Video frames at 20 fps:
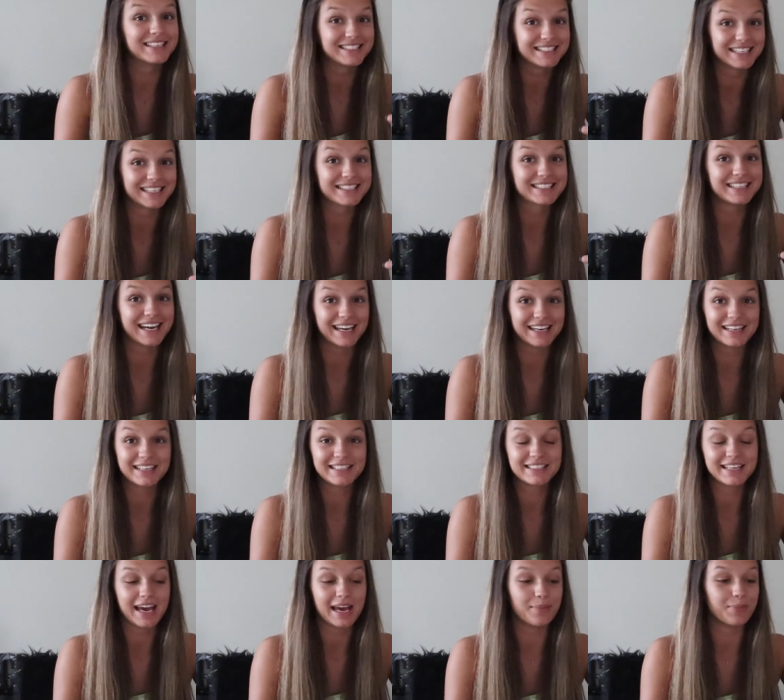is an
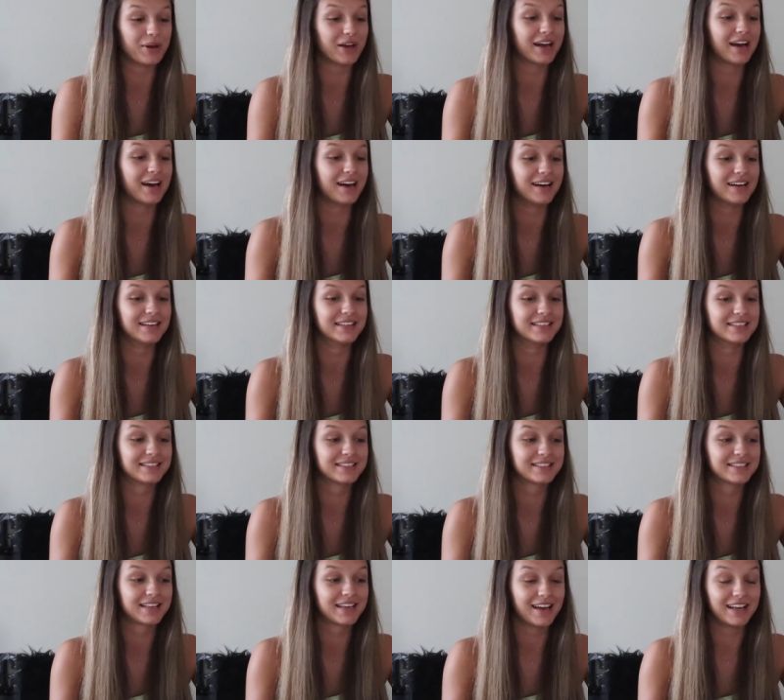exciting day
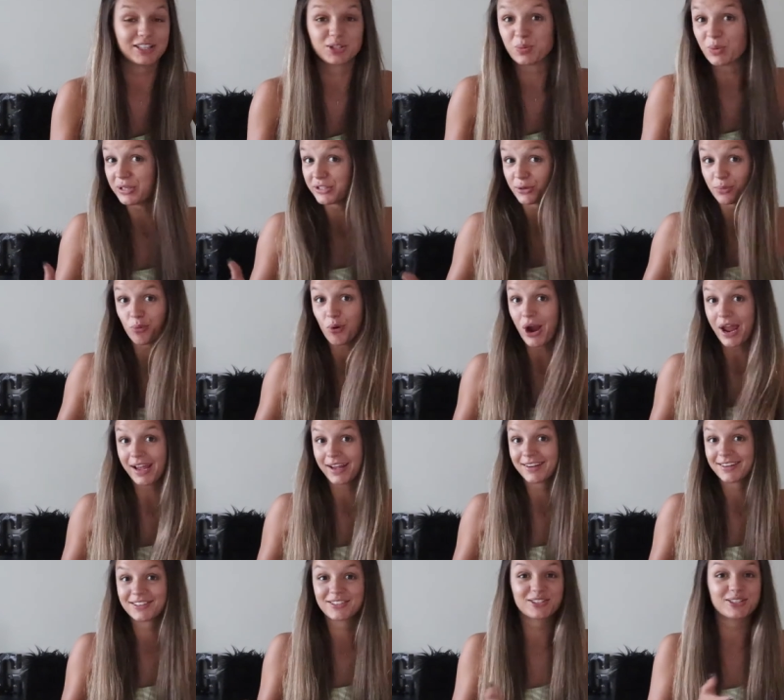because it's winter
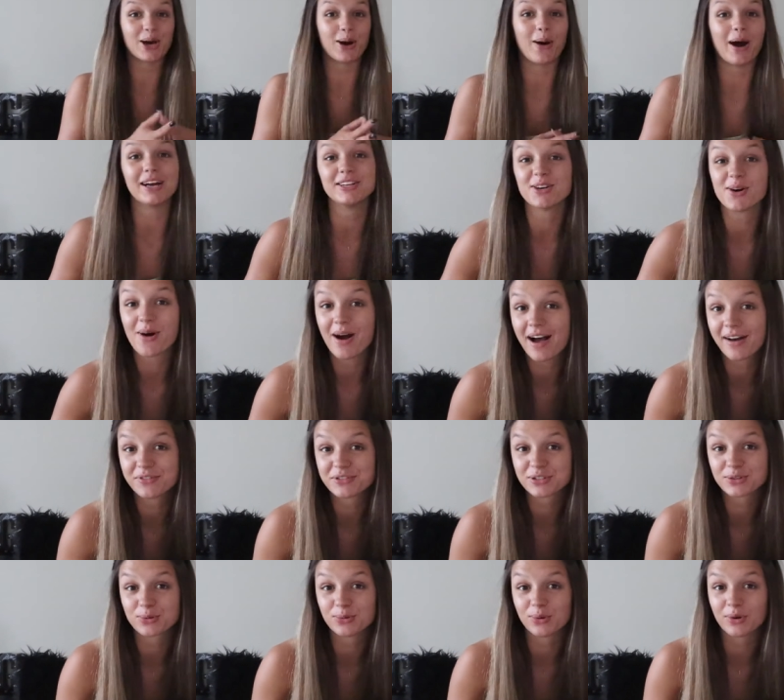break. So I don't have
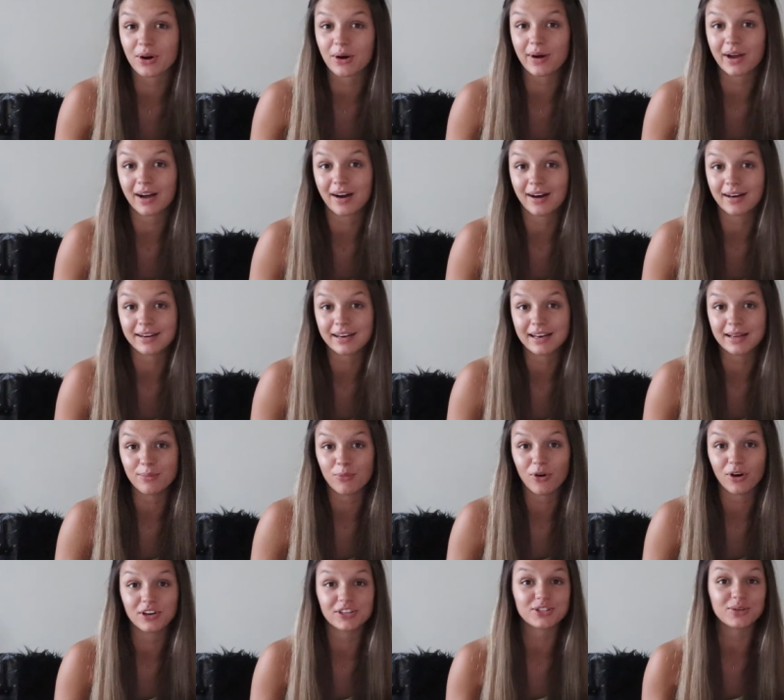school going on
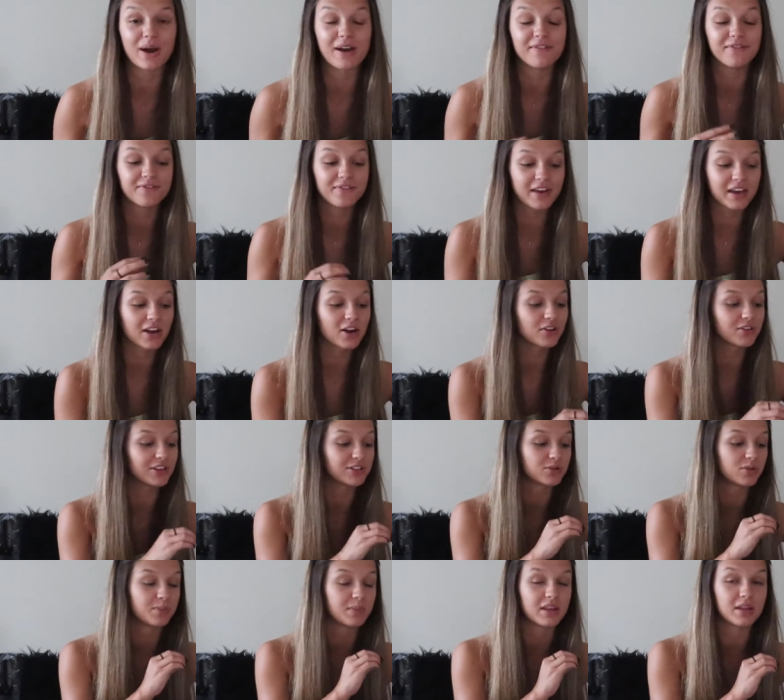anymore, so I figured
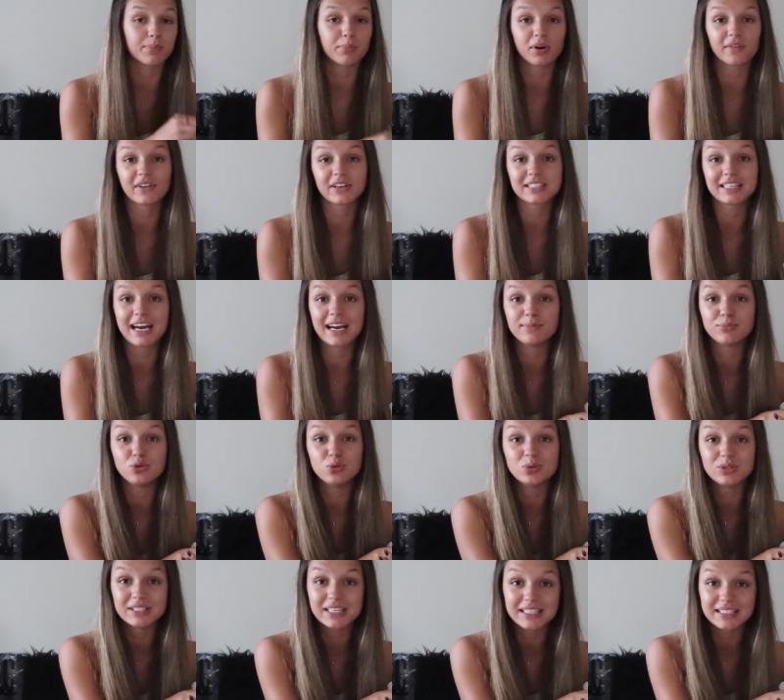this would be the perfect time
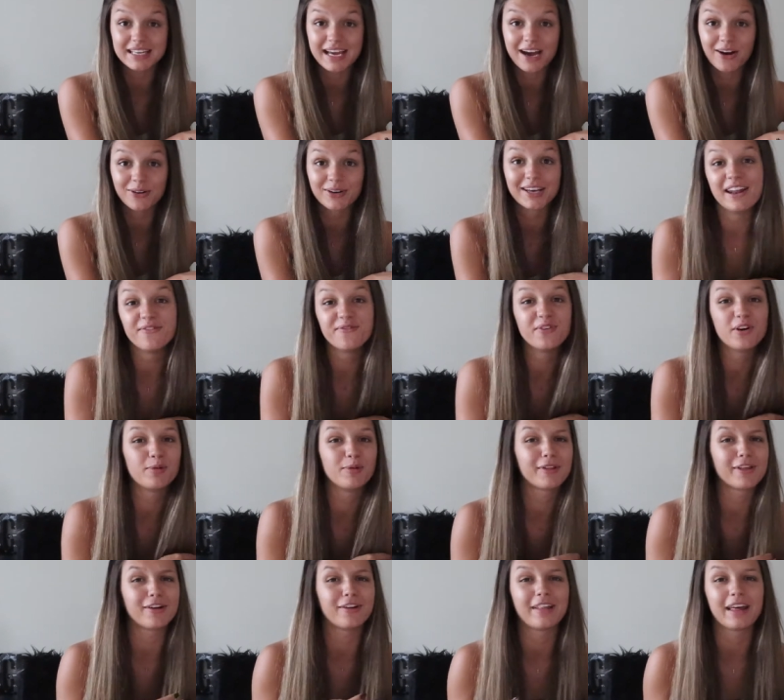to sit down and film
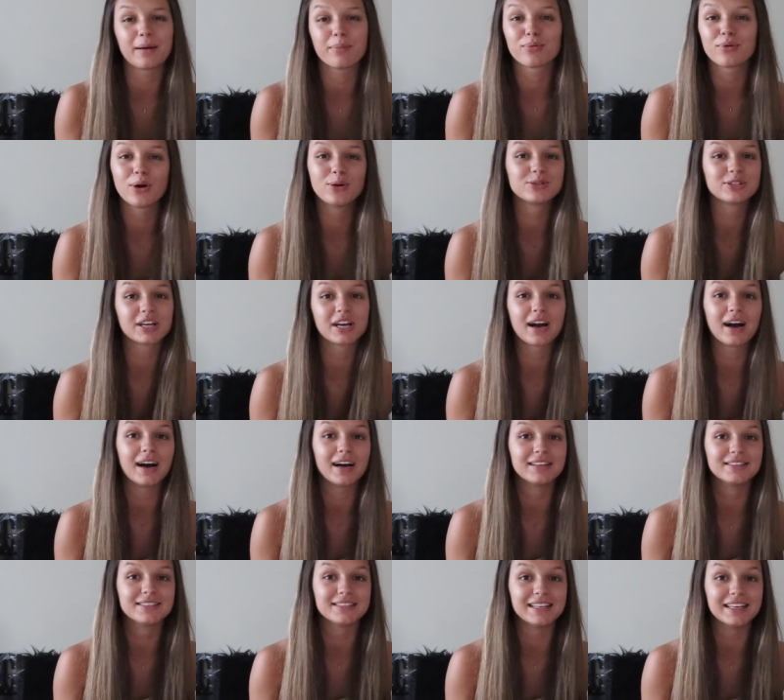a little like pros and
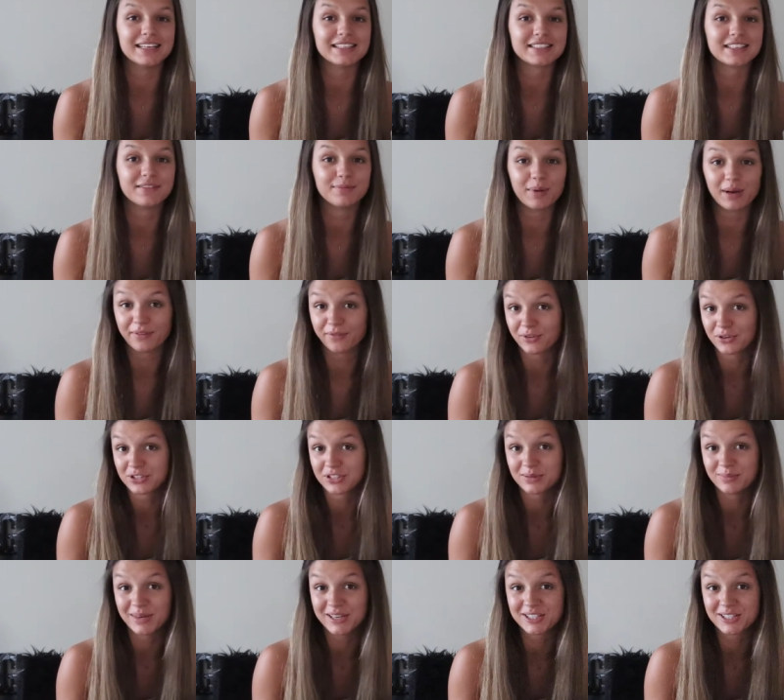cons list of my
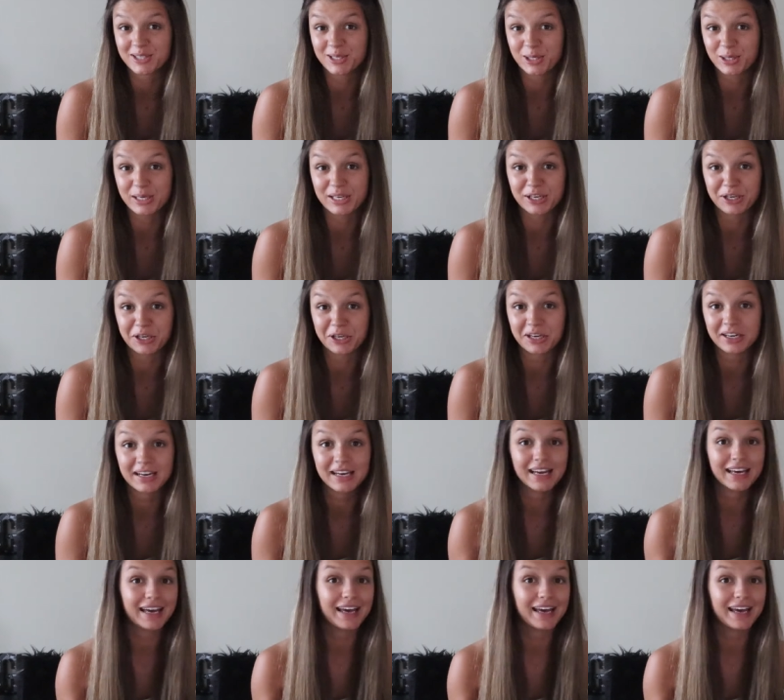first semester here